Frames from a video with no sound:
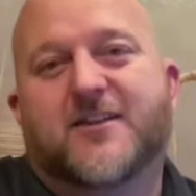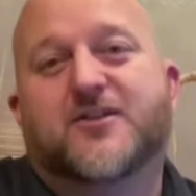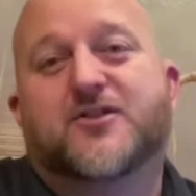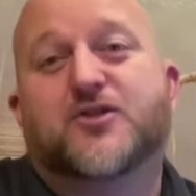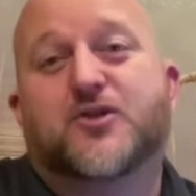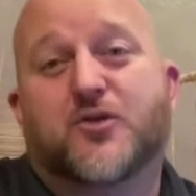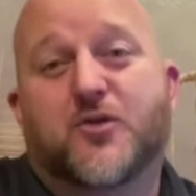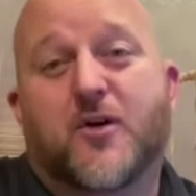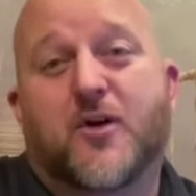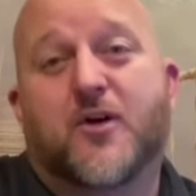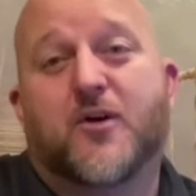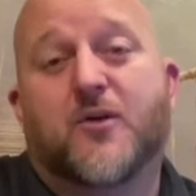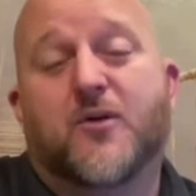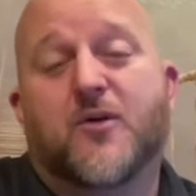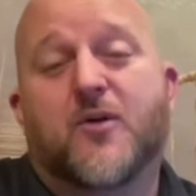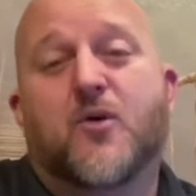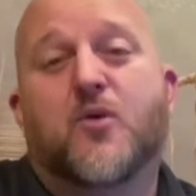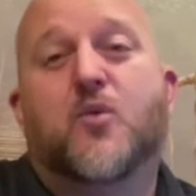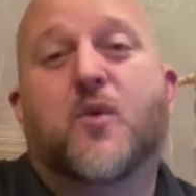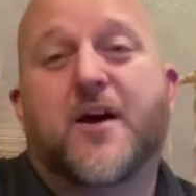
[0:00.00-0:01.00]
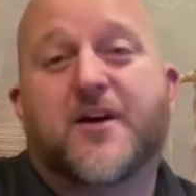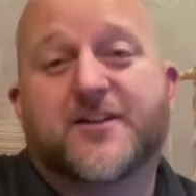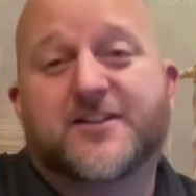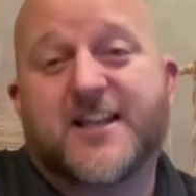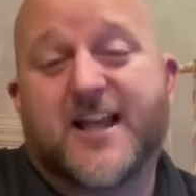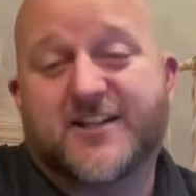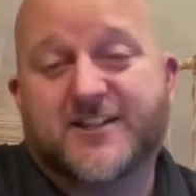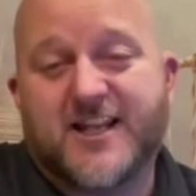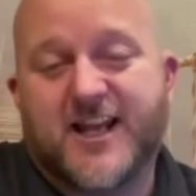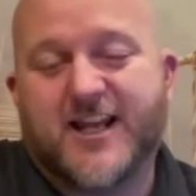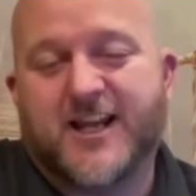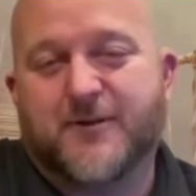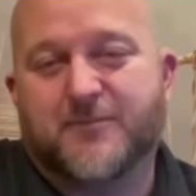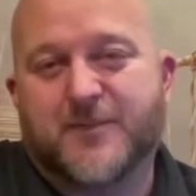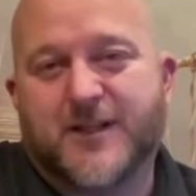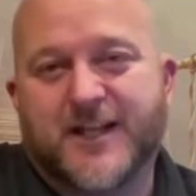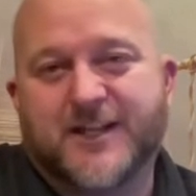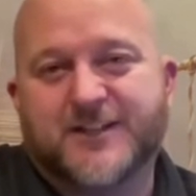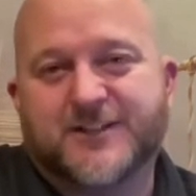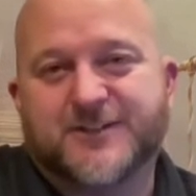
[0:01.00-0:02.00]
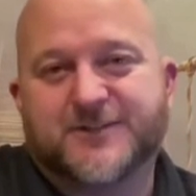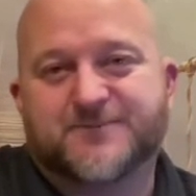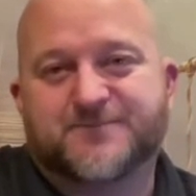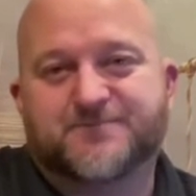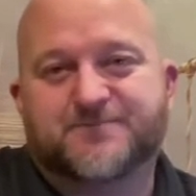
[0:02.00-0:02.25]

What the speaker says: to grow? Where is that taking place?